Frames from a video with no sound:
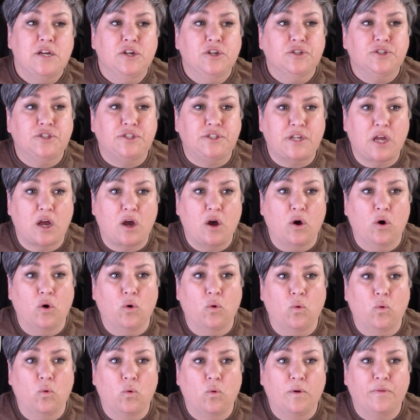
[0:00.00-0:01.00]

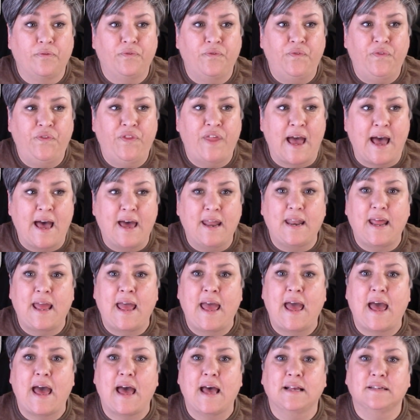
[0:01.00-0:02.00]
So that
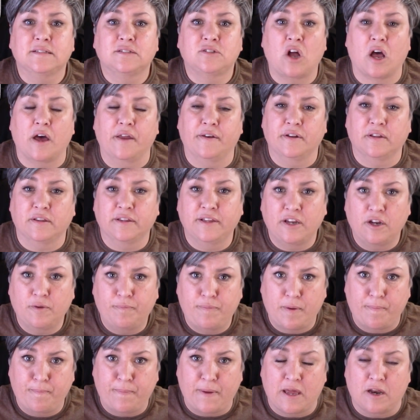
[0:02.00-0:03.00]
has gotten a little
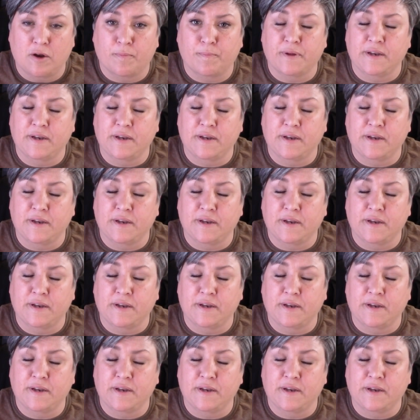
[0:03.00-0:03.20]
bit better,